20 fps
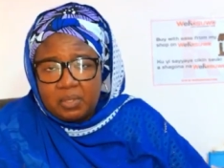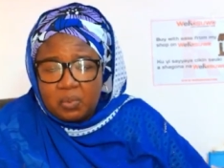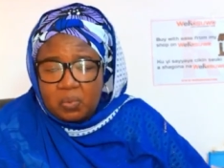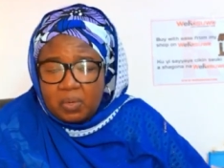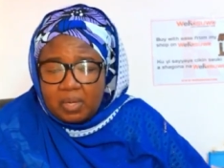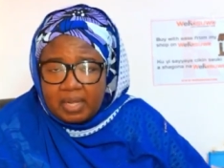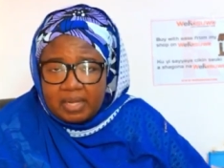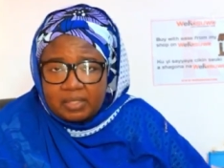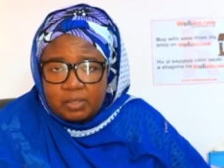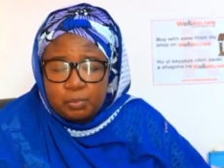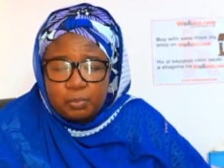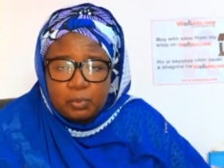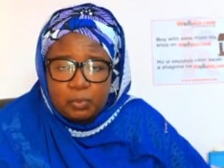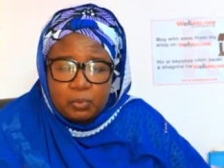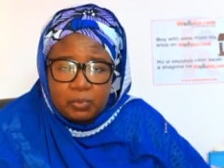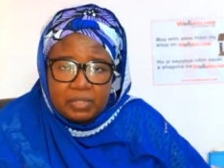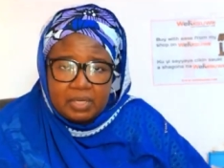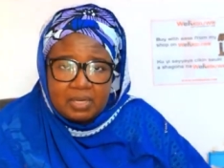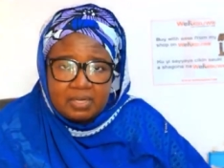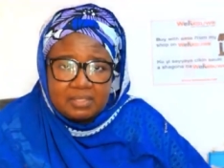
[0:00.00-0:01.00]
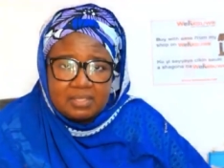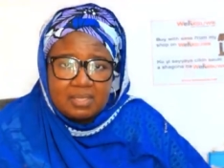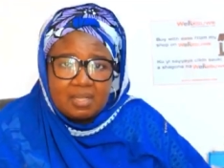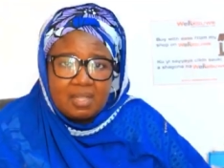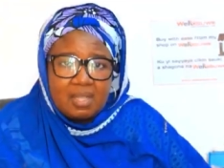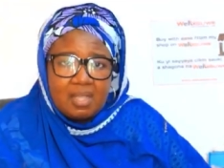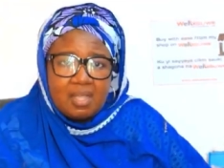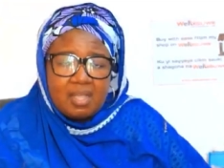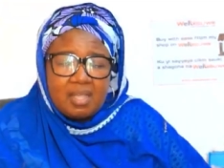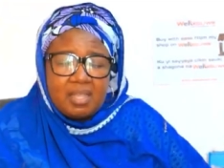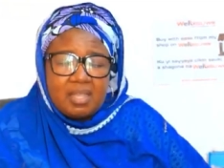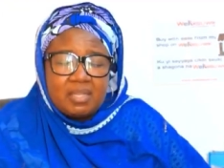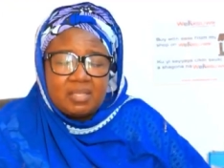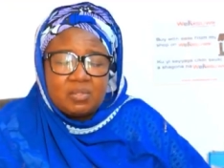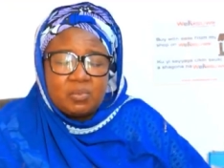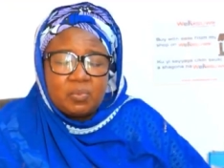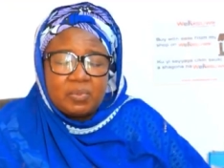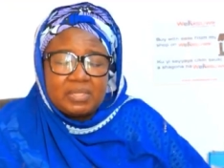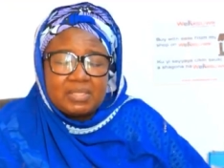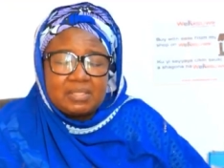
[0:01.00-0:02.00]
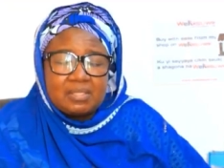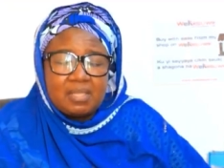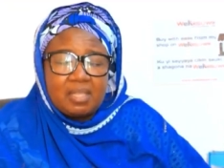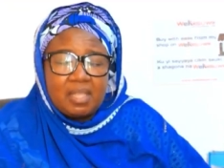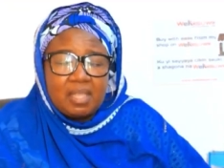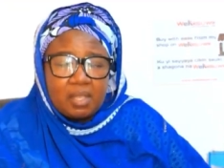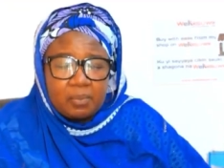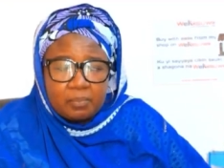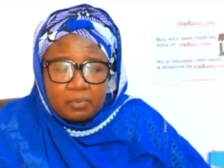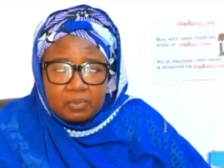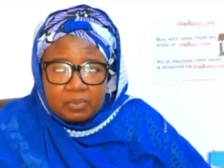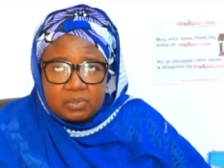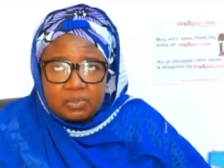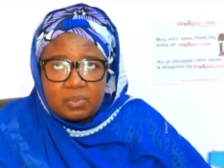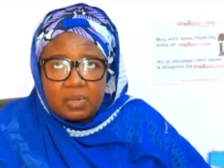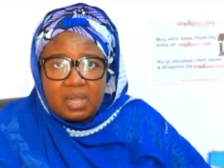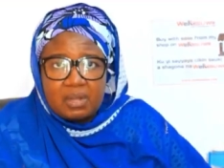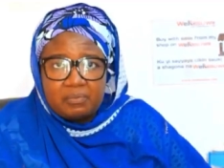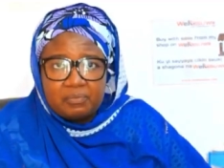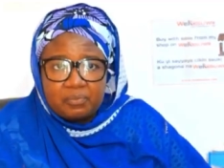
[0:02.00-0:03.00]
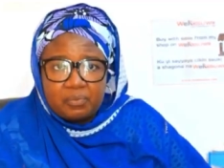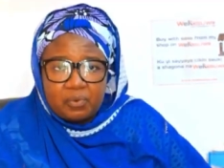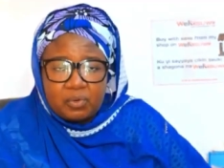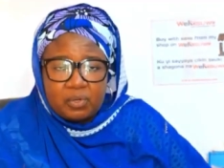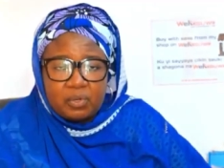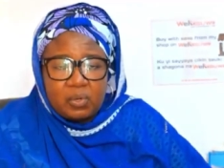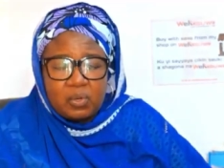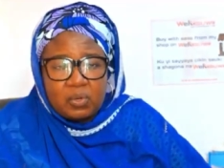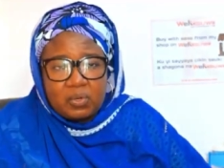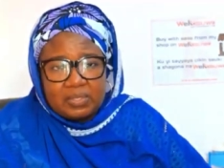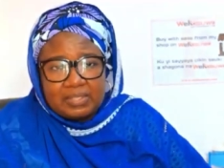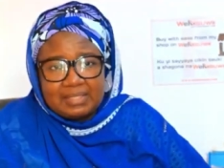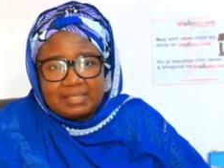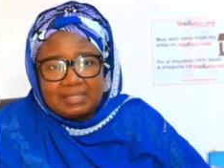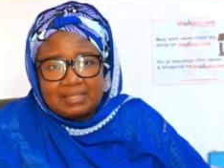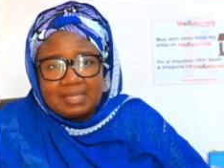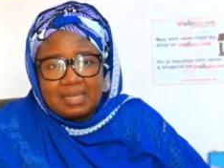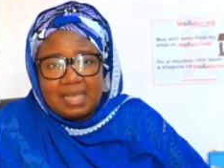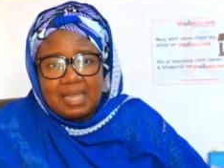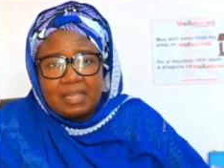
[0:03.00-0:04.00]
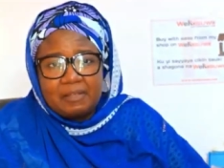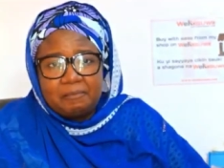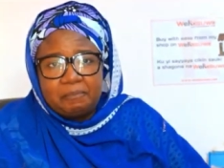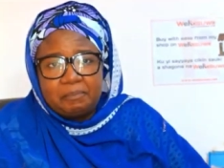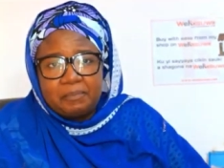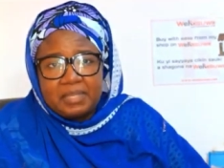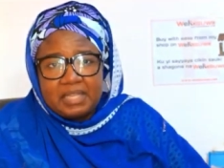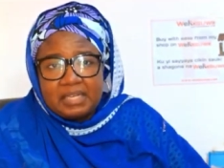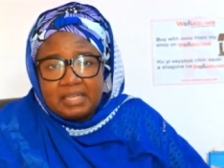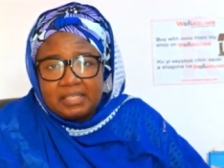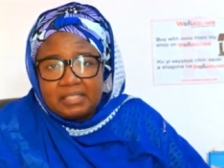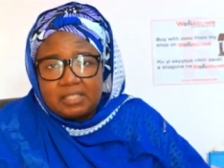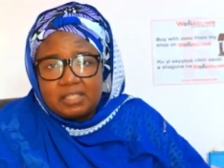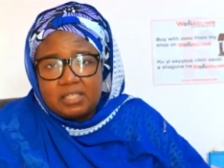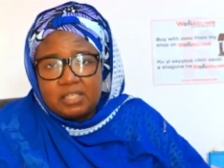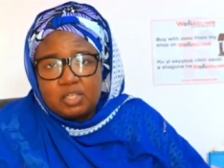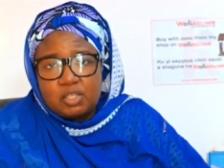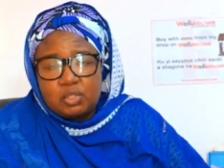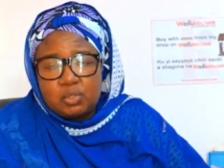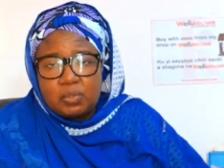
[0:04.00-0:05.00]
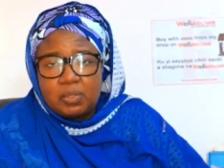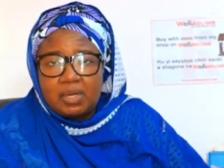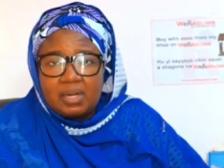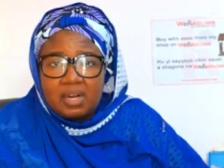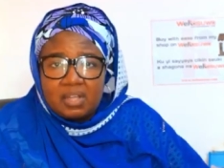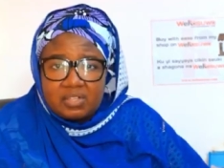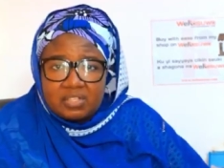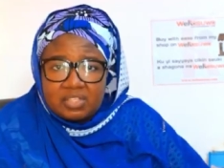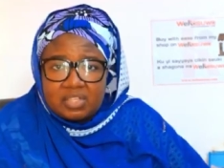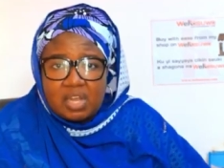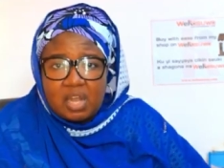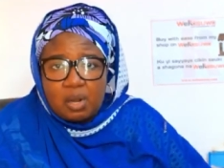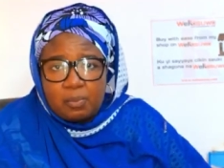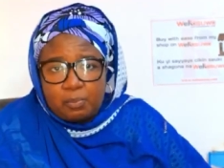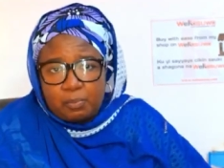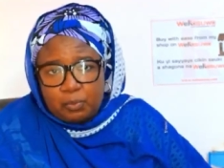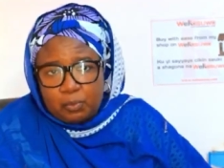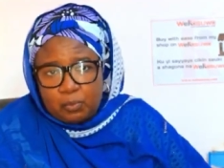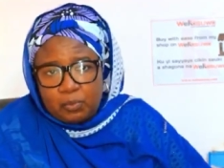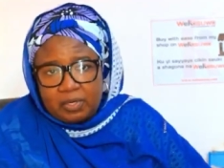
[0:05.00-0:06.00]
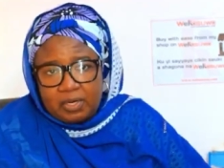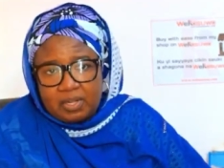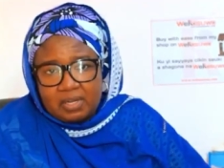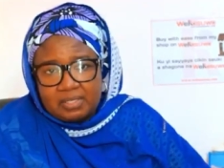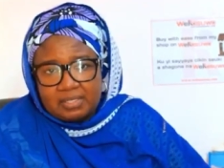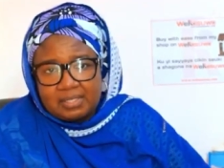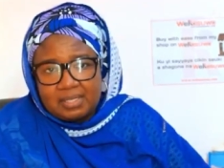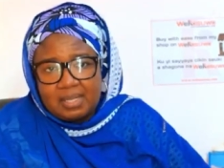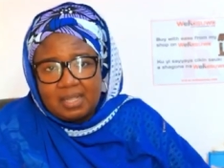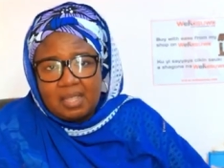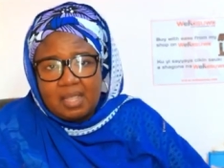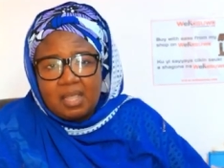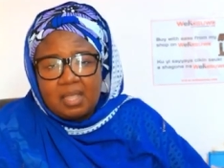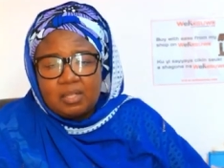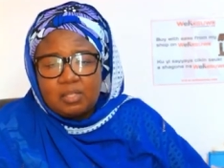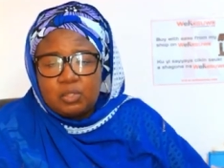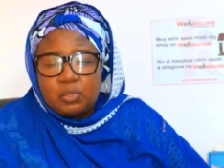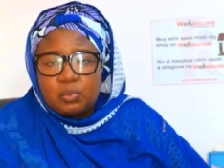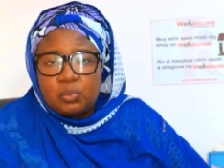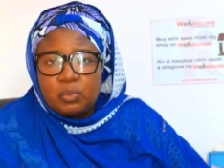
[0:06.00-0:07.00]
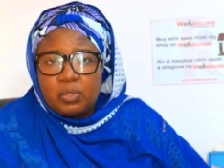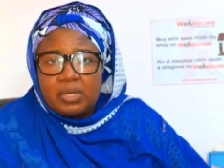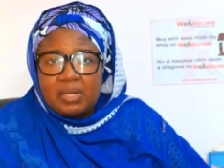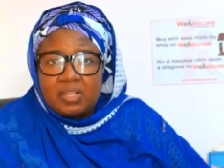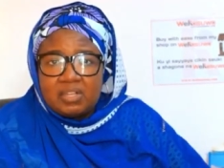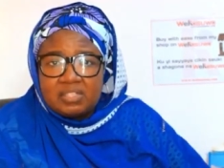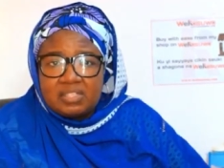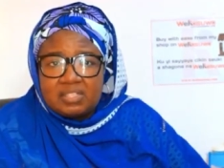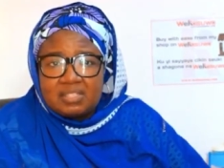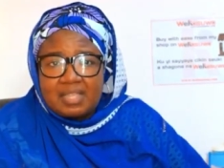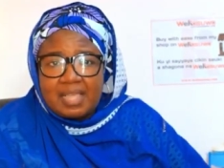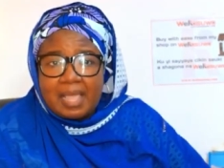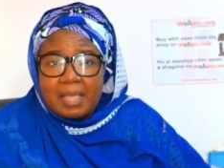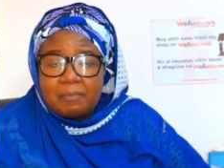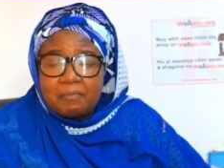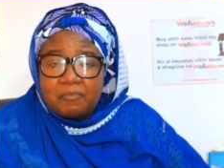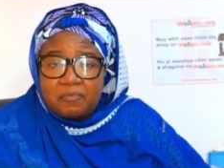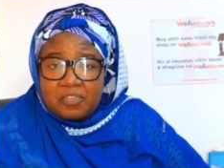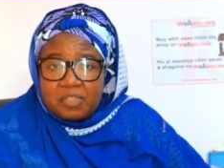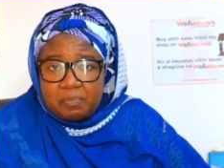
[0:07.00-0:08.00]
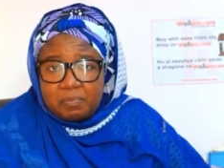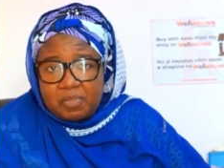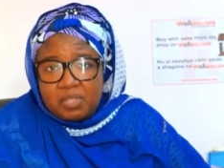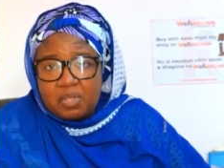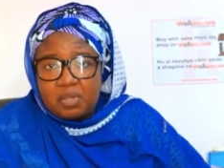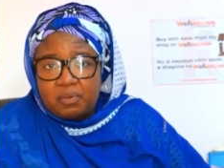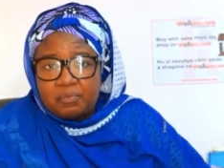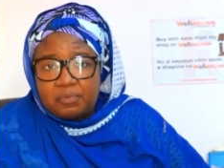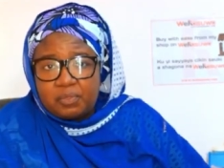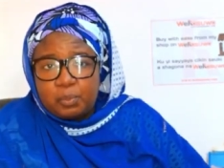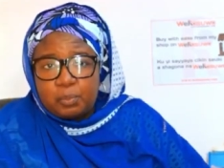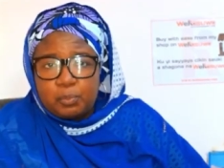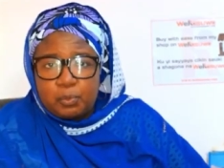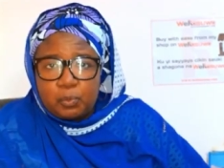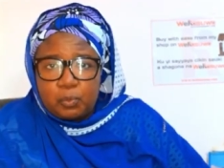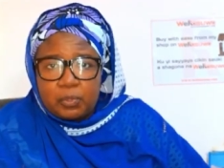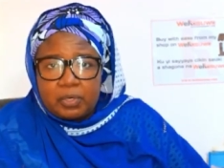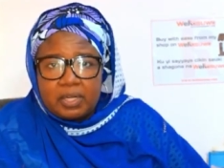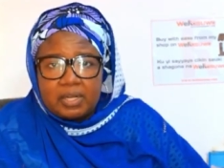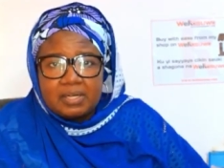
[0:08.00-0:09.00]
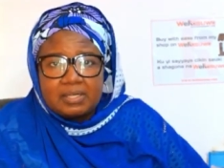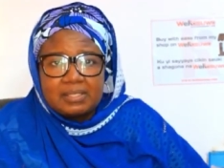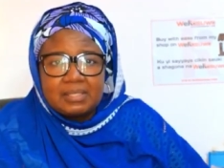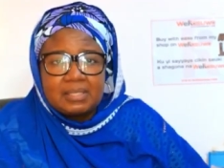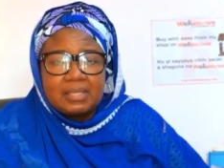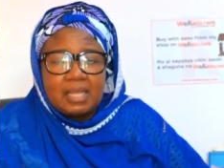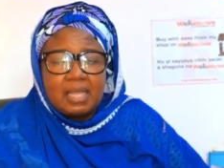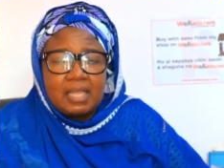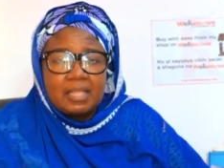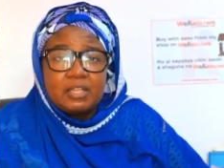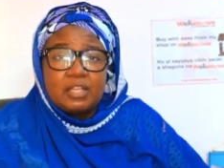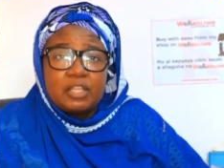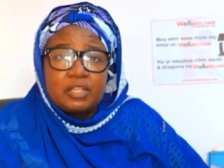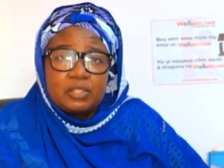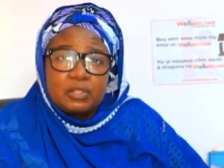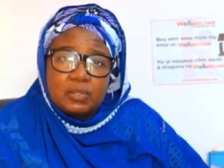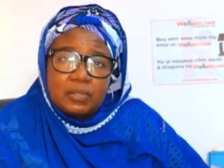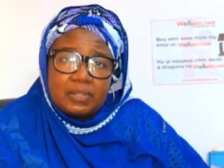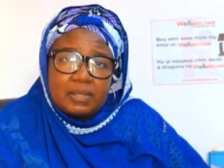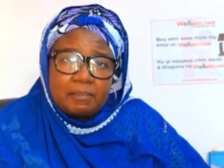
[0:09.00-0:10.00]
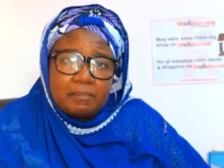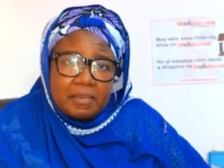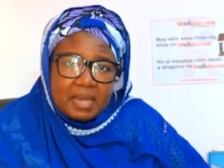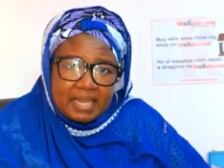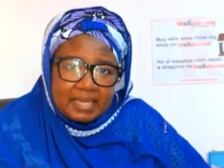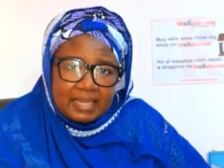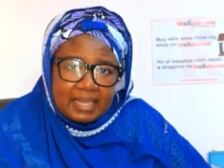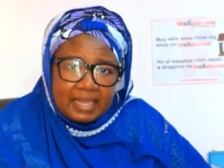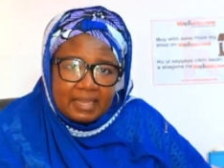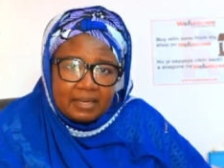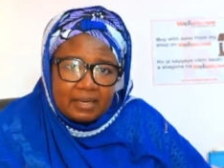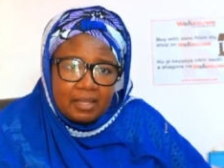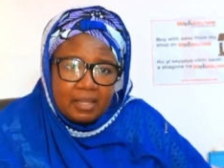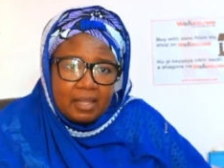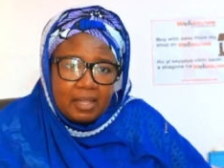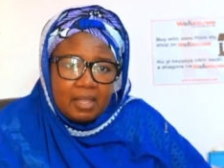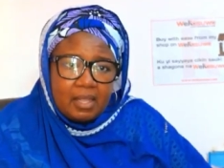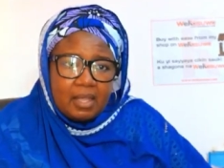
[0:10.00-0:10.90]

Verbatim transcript: the Yo!Kart product it was able to afford us the ability to launch our product, to launch the MVP of the product in, into the market.